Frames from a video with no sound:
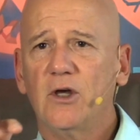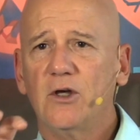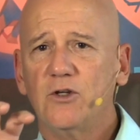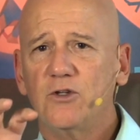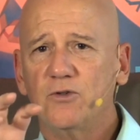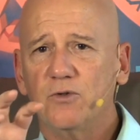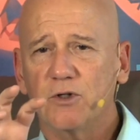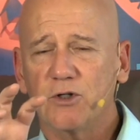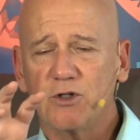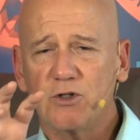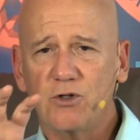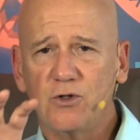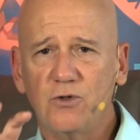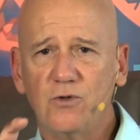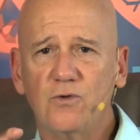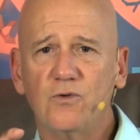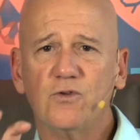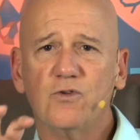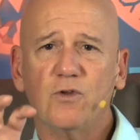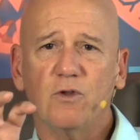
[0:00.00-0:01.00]
to
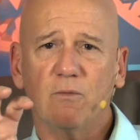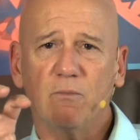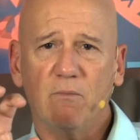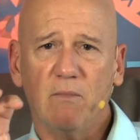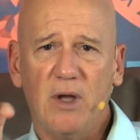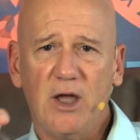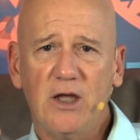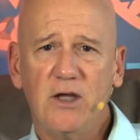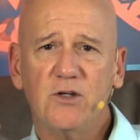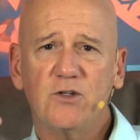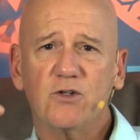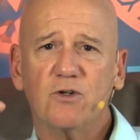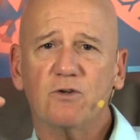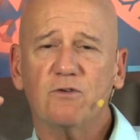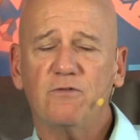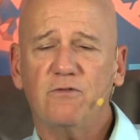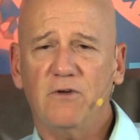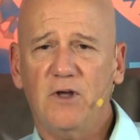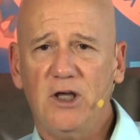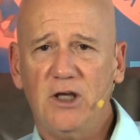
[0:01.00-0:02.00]
attune to the major
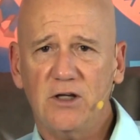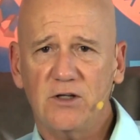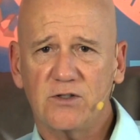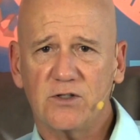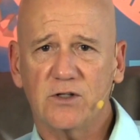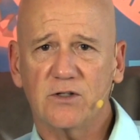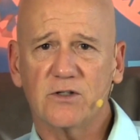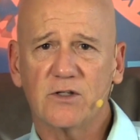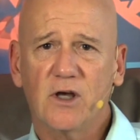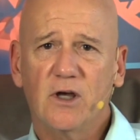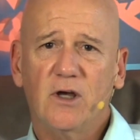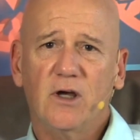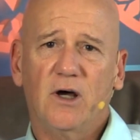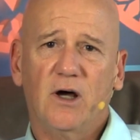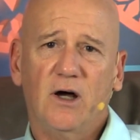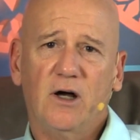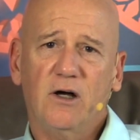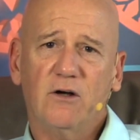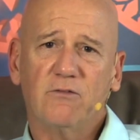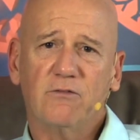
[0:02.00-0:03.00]
phases
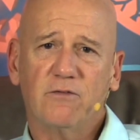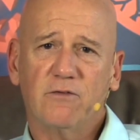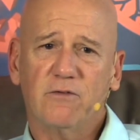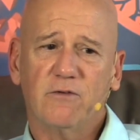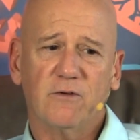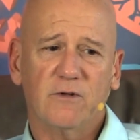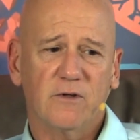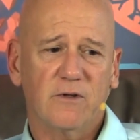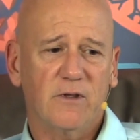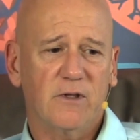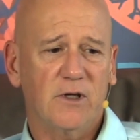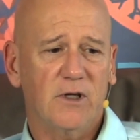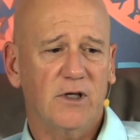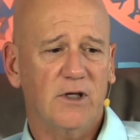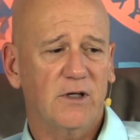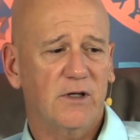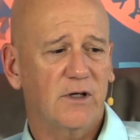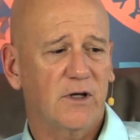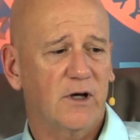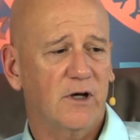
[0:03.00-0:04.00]
of
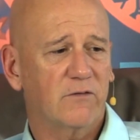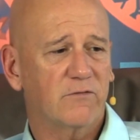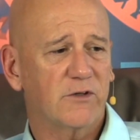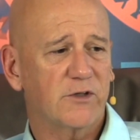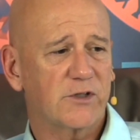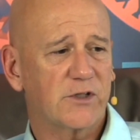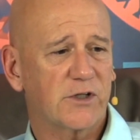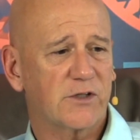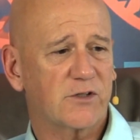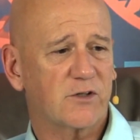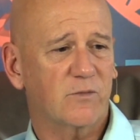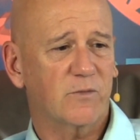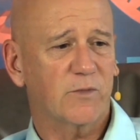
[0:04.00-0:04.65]
the system.